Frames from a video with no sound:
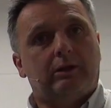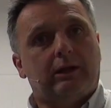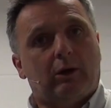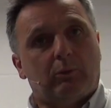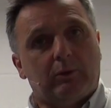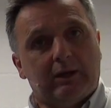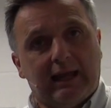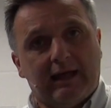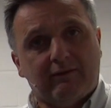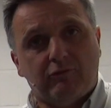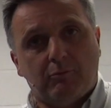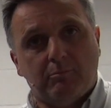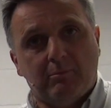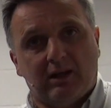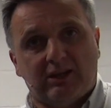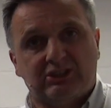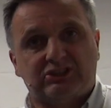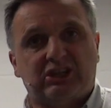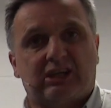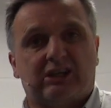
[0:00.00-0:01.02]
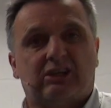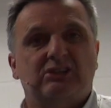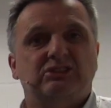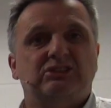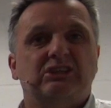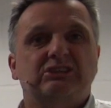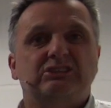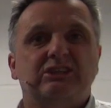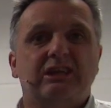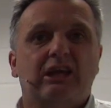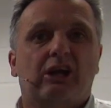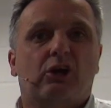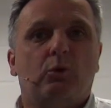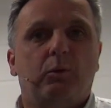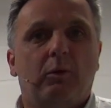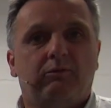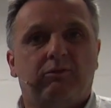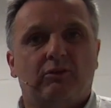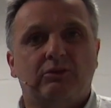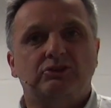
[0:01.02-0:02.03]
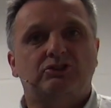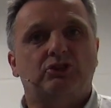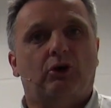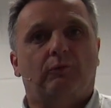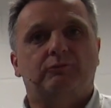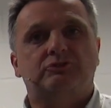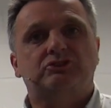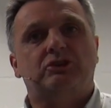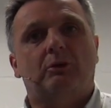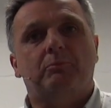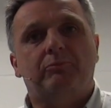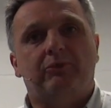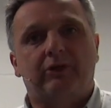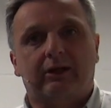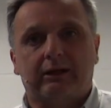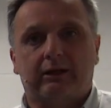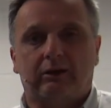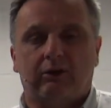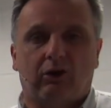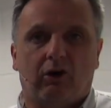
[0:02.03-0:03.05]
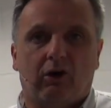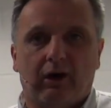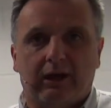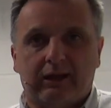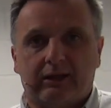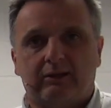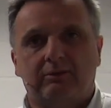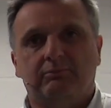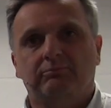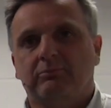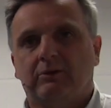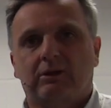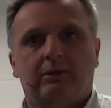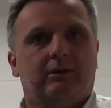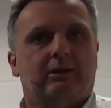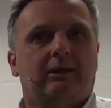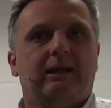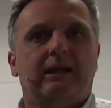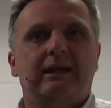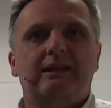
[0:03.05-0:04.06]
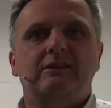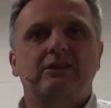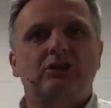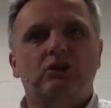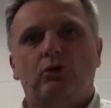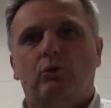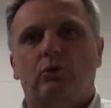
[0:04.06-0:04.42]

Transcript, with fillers: Now 11 milliseconds is the equivalent of something like in the